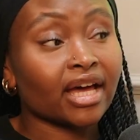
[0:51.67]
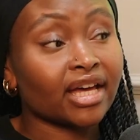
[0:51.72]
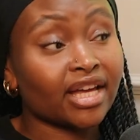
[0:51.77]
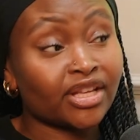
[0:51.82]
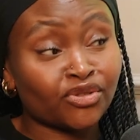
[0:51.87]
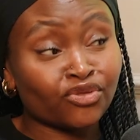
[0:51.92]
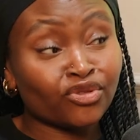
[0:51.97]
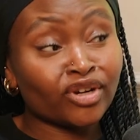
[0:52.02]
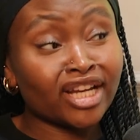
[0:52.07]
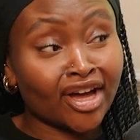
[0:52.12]
it's
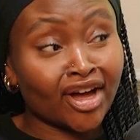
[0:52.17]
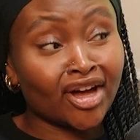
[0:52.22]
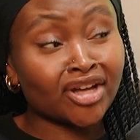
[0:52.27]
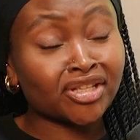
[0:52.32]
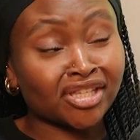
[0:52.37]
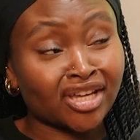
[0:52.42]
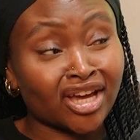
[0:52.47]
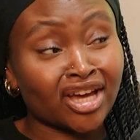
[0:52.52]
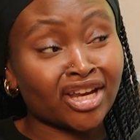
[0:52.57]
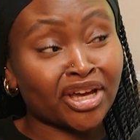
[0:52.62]
really hard
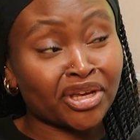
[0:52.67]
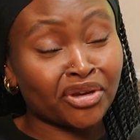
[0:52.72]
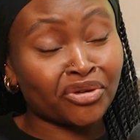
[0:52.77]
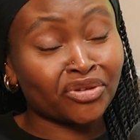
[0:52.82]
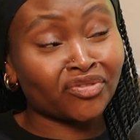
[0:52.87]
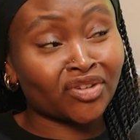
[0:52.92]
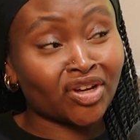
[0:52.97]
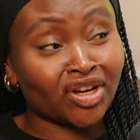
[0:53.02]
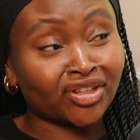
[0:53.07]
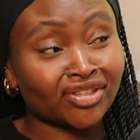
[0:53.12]
to earn out your
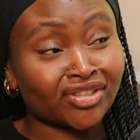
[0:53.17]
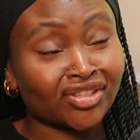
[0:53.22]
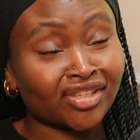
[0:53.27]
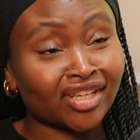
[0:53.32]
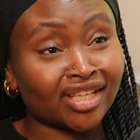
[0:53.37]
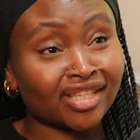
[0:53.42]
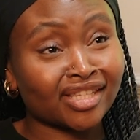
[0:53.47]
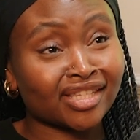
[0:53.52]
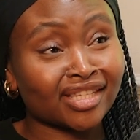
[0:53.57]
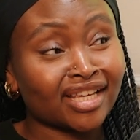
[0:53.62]
advance.
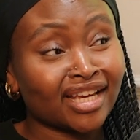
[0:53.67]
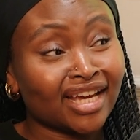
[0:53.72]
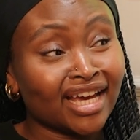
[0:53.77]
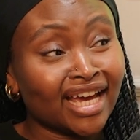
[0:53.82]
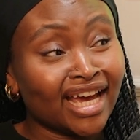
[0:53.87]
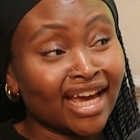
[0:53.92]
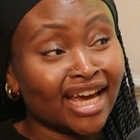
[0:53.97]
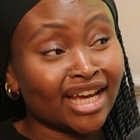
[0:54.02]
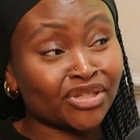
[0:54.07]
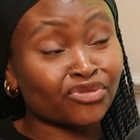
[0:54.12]

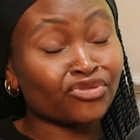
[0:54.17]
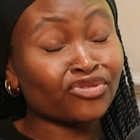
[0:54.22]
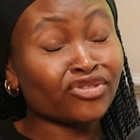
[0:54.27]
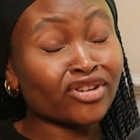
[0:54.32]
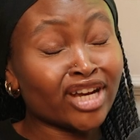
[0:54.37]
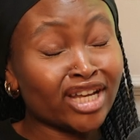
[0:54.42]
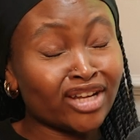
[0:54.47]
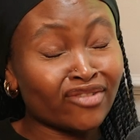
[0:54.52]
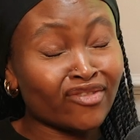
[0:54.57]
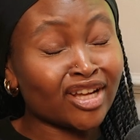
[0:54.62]
It's
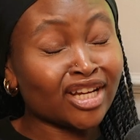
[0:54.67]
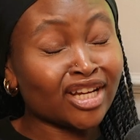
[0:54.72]
really, really